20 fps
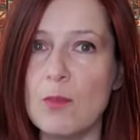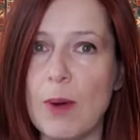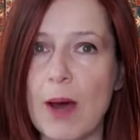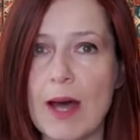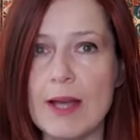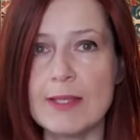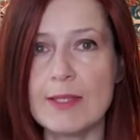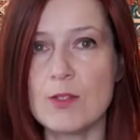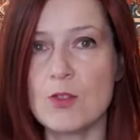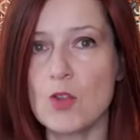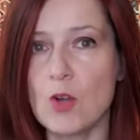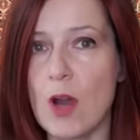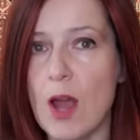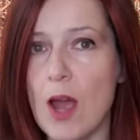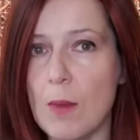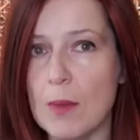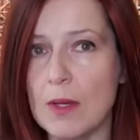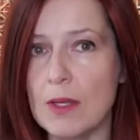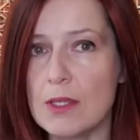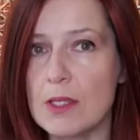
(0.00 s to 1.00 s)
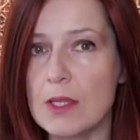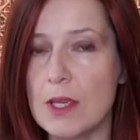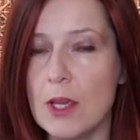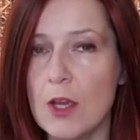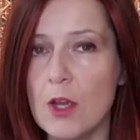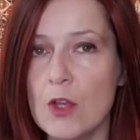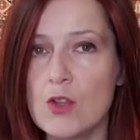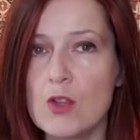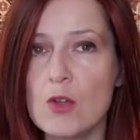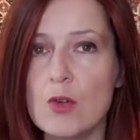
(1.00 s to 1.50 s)
past traumas.
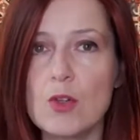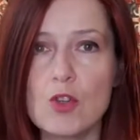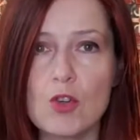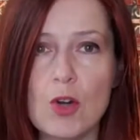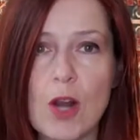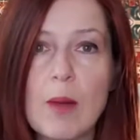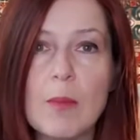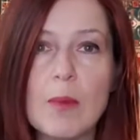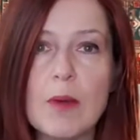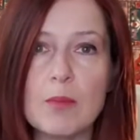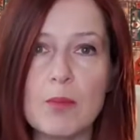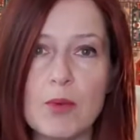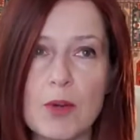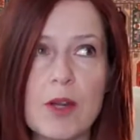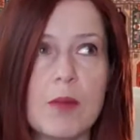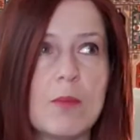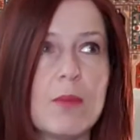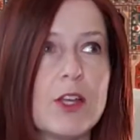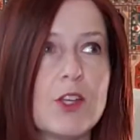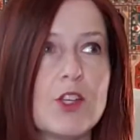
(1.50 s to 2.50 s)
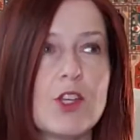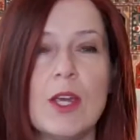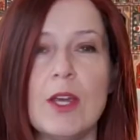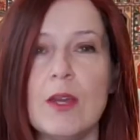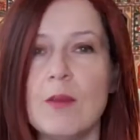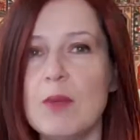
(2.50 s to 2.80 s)
So trauma, pretty much,